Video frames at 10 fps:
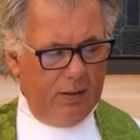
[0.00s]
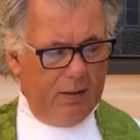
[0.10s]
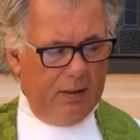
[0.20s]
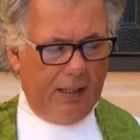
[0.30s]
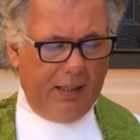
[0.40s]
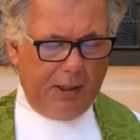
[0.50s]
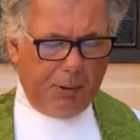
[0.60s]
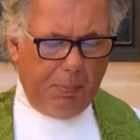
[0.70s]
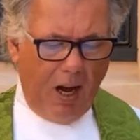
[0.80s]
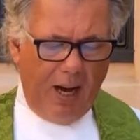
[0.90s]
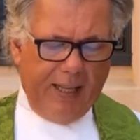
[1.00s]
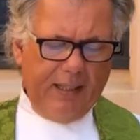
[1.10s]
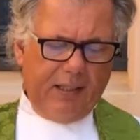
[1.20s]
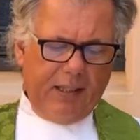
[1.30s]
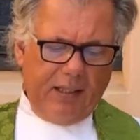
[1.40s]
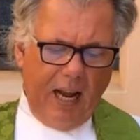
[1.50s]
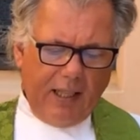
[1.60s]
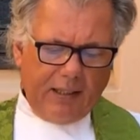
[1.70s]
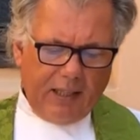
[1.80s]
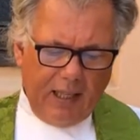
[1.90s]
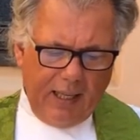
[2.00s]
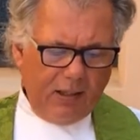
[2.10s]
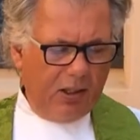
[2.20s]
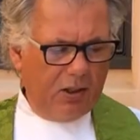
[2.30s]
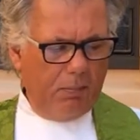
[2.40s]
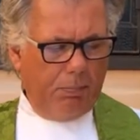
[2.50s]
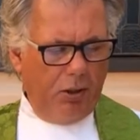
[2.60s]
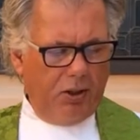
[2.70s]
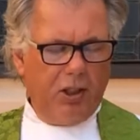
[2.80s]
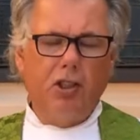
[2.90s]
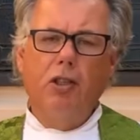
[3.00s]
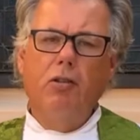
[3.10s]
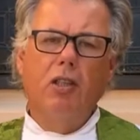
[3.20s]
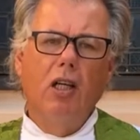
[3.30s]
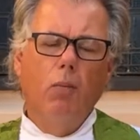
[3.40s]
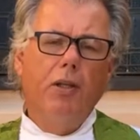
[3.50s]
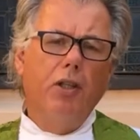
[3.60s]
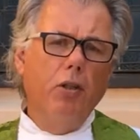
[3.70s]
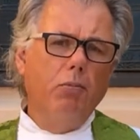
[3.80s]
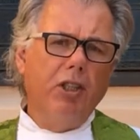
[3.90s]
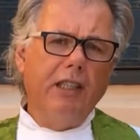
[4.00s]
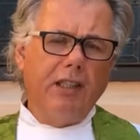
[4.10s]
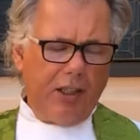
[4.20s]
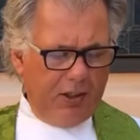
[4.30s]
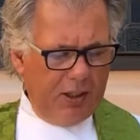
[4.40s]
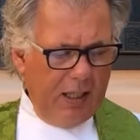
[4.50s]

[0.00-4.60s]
They despised the tax collectors and prostitutes with whom Jesus